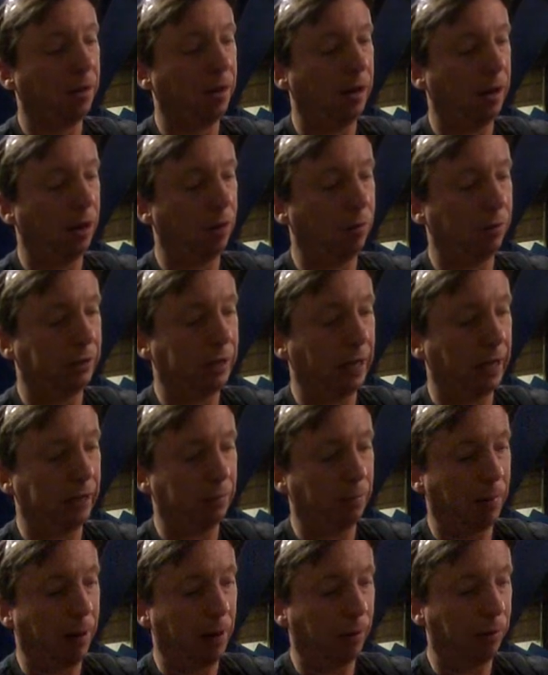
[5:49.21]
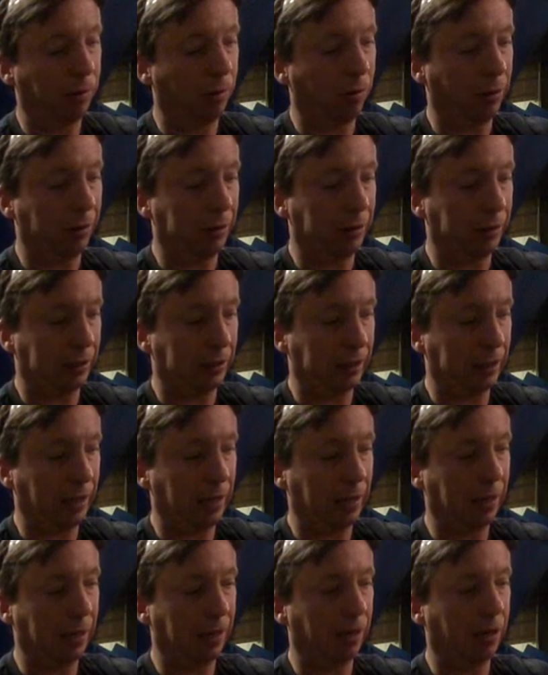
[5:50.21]
oversized bale door is
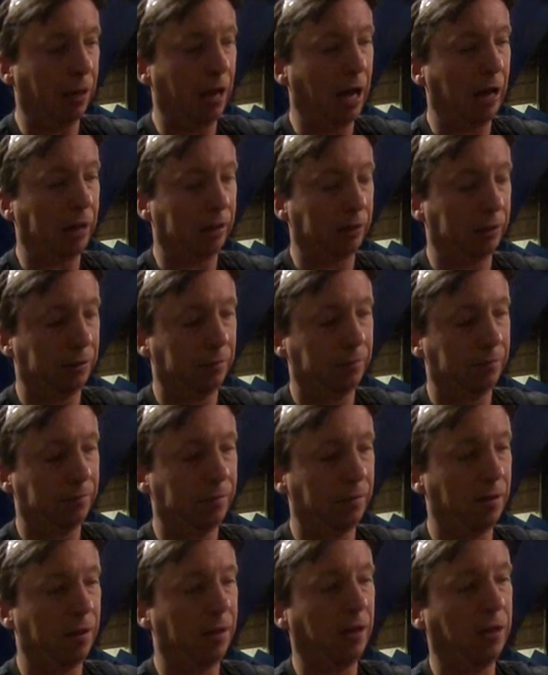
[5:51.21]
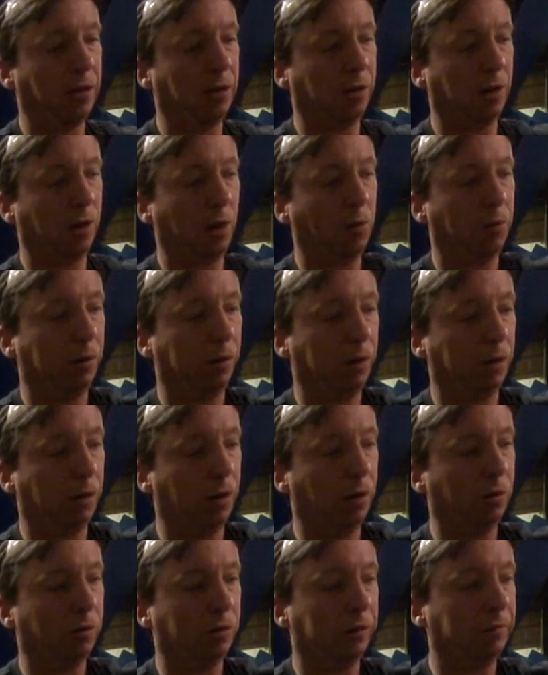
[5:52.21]
extended and locked. Then you can open and
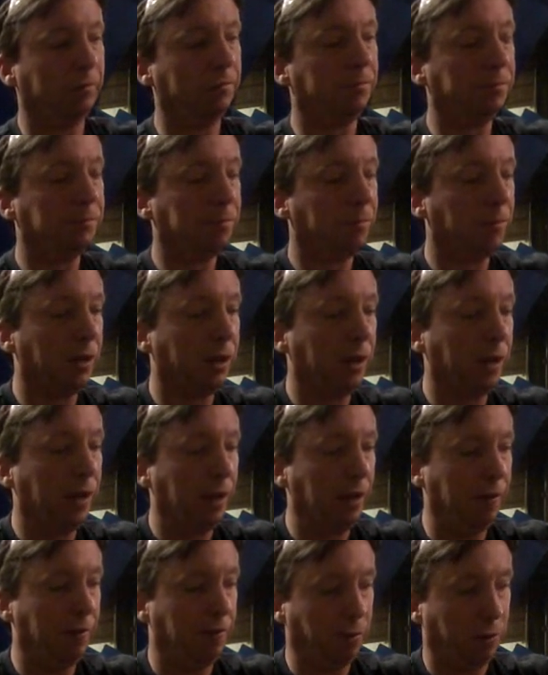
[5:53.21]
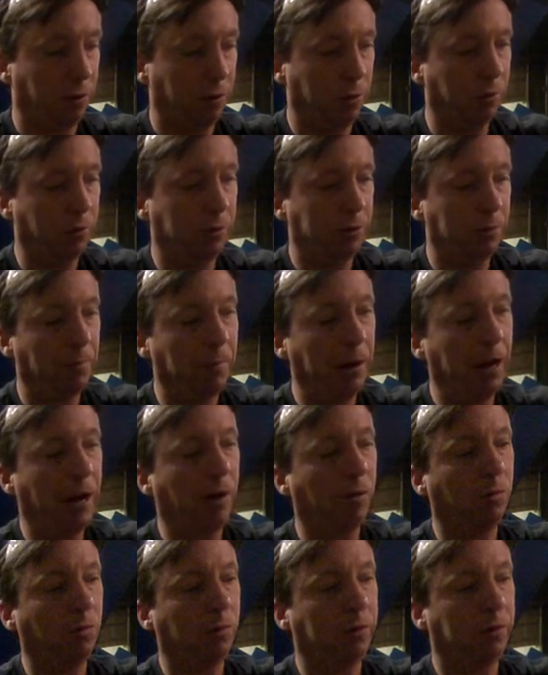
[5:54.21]
close it. If you choose to
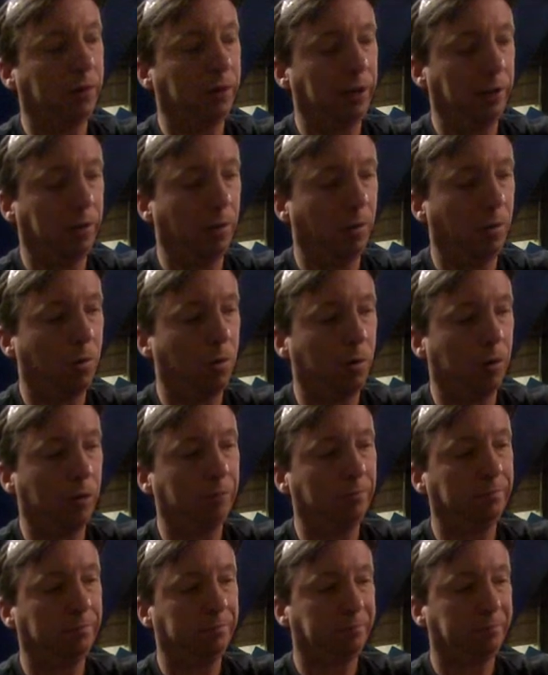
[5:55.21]
bale with the door,